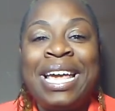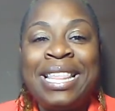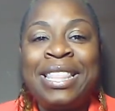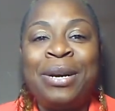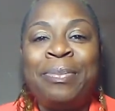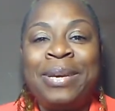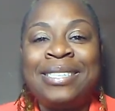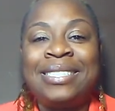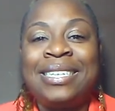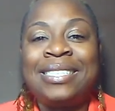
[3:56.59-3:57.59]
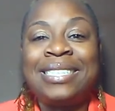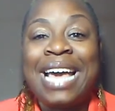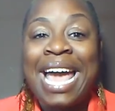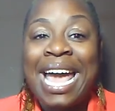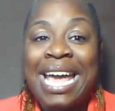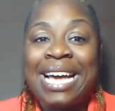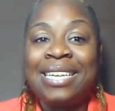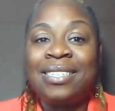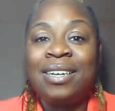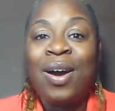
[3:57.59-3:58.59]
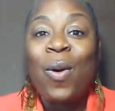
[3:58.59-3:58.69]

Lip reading: in their business and